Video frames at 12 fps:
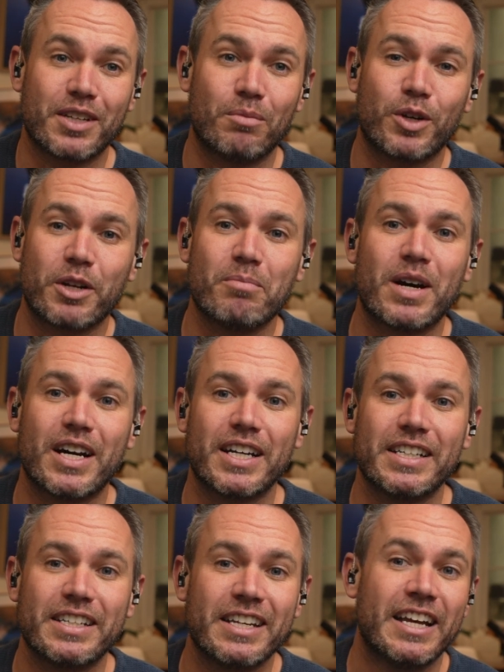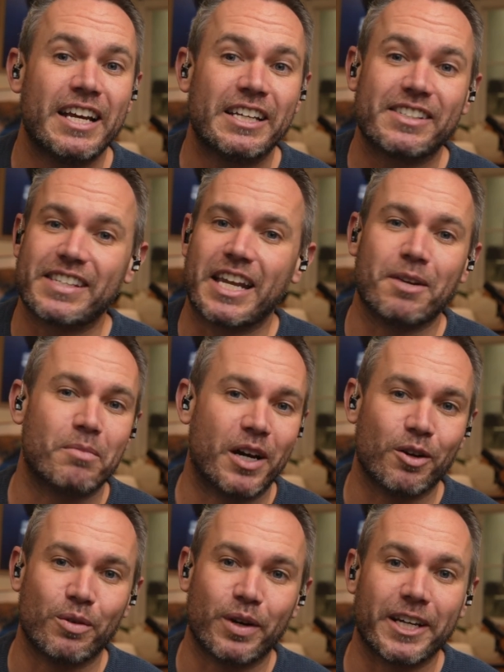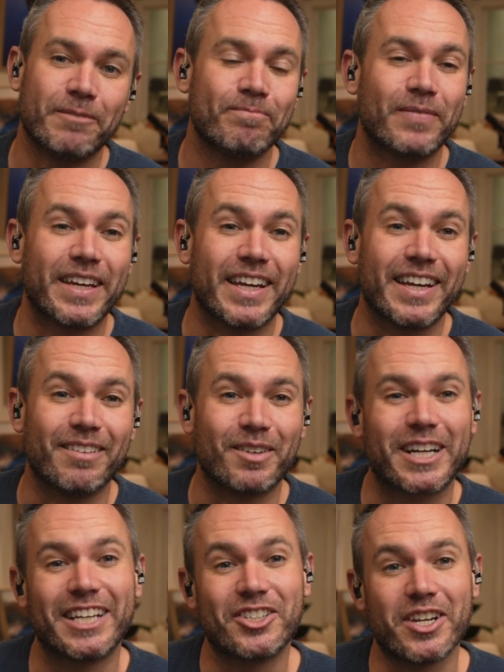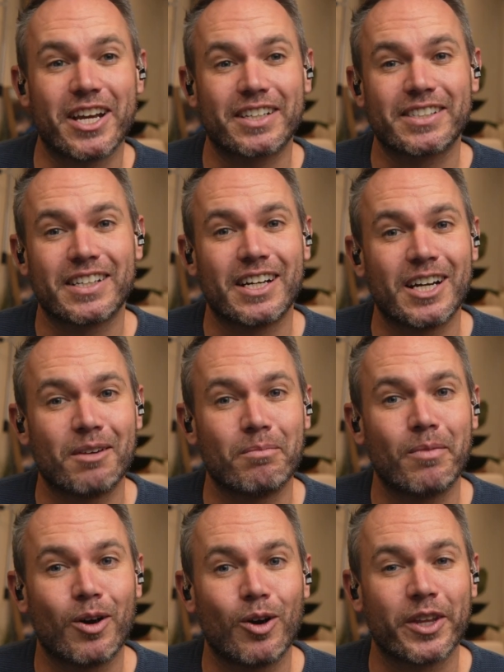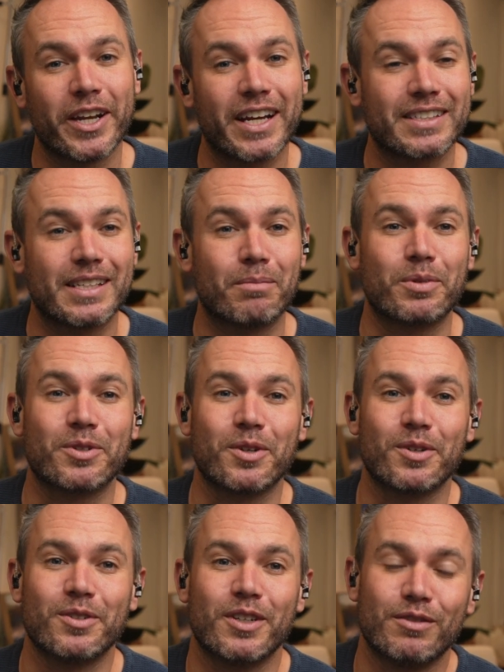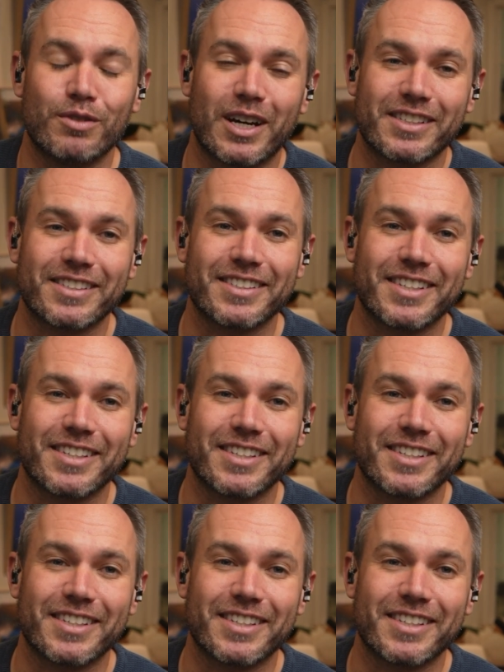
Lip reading: someone in mind, send them my way, and we'll catch you next time on the next episode of Rising